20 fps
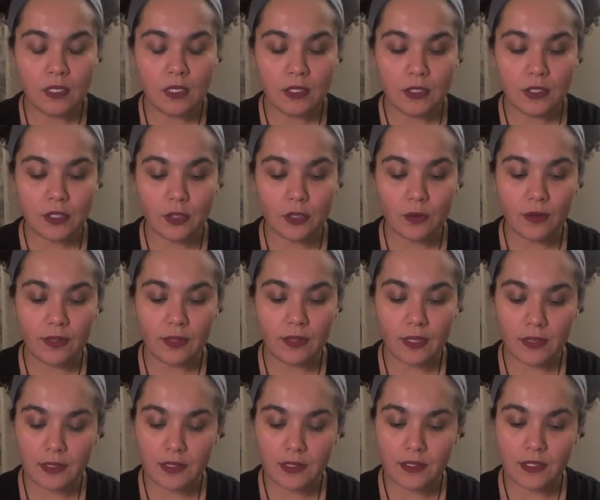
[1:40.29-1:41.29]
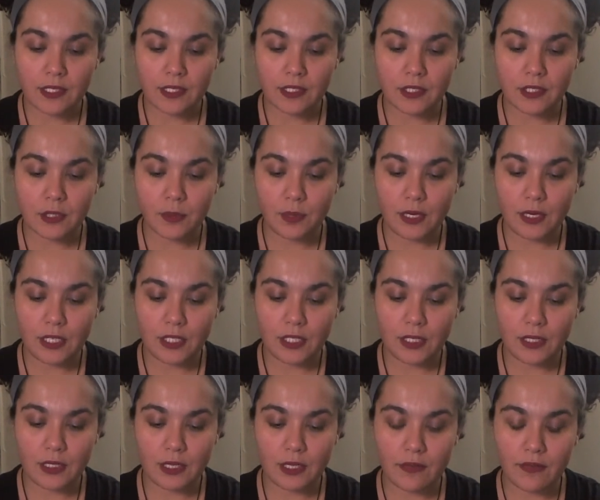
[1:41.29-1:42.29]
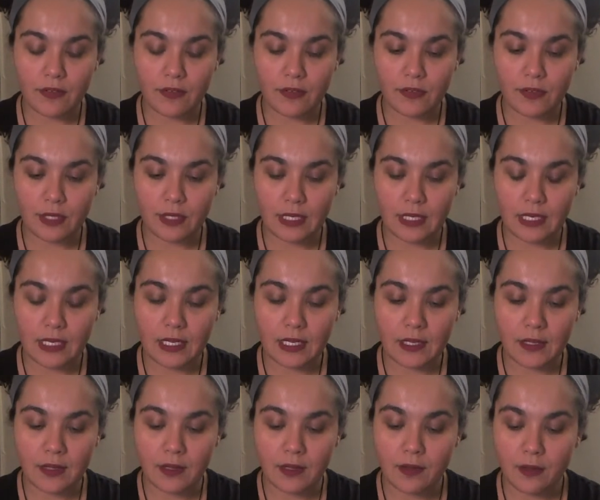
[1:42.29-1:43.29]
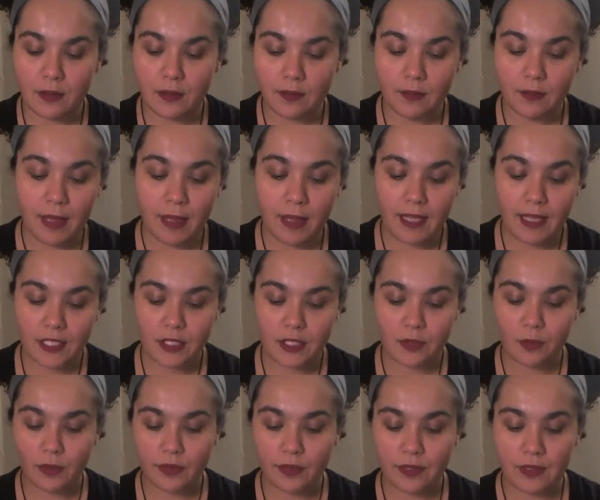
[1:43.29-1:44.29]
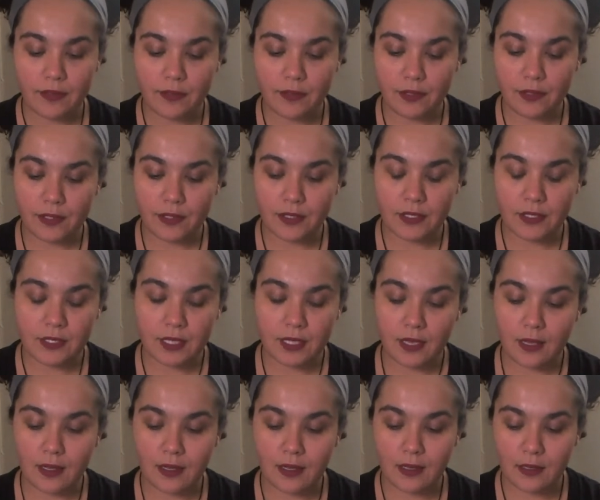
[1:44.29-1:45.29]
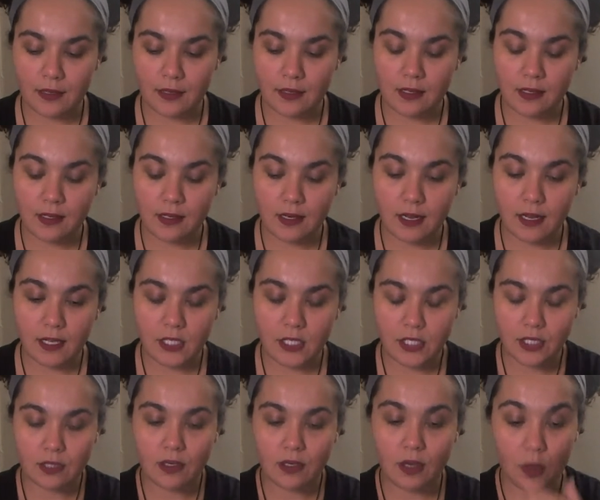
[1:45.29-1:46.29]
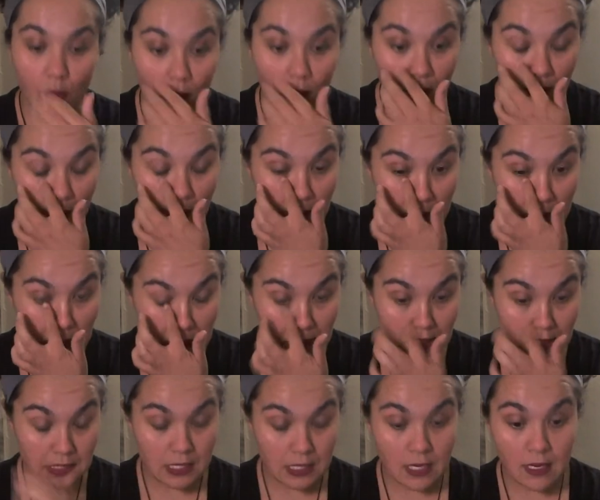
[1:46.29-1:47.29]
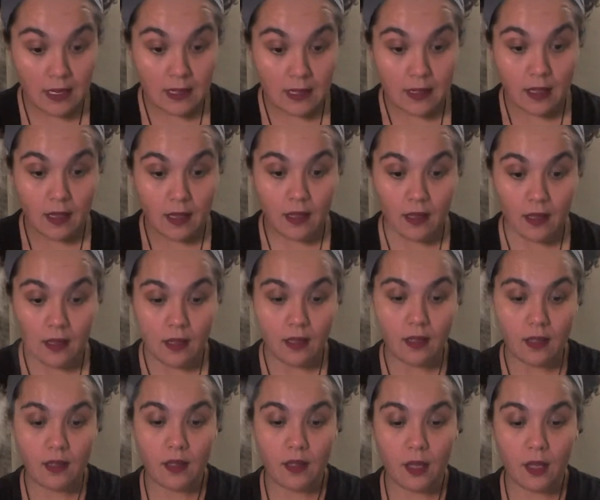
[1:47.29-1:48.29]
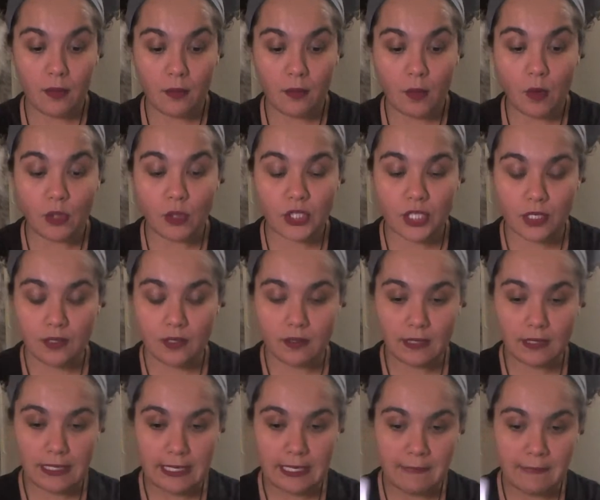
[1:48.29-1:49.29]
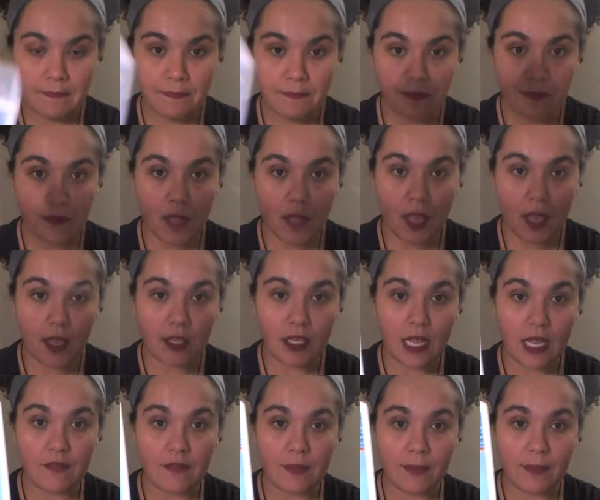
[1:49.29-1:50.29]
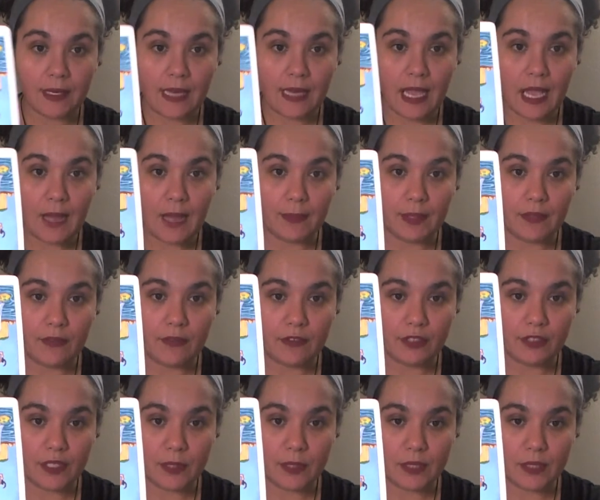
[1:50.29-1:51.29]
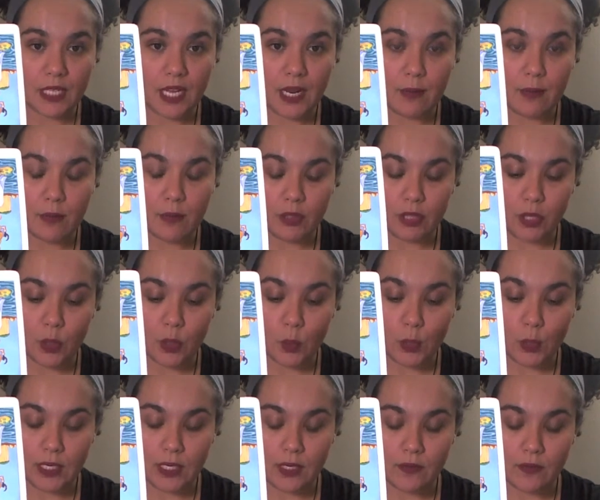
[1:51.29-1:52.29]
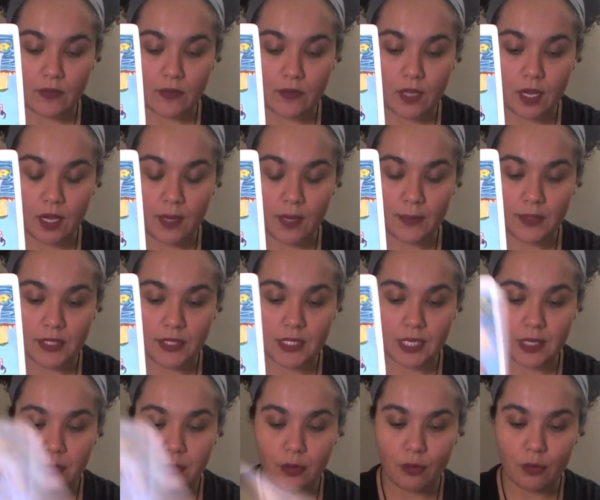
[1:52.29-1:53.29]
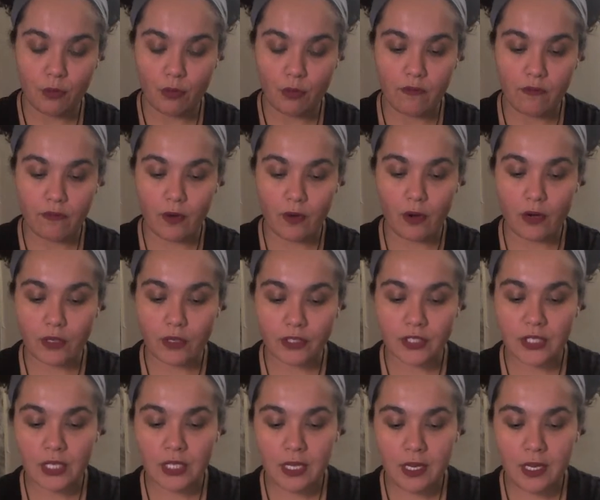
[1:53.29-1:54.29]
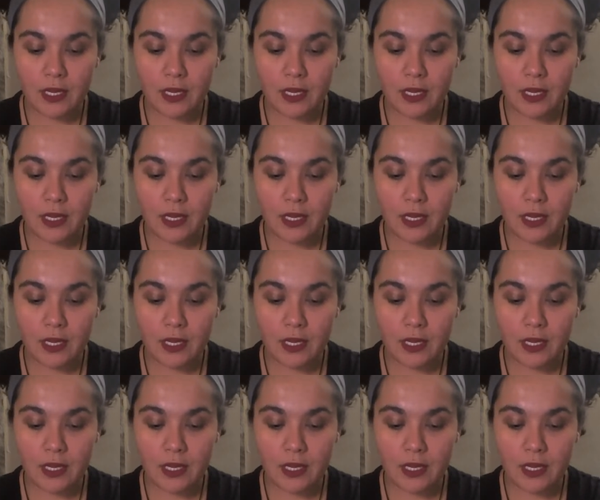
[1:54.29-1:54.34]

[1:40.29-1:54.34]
So within this situation, definitely in the past, within this connection, Aquarius, emotionally, you haven't been happy for some time with the Queen of Cups in the reverse.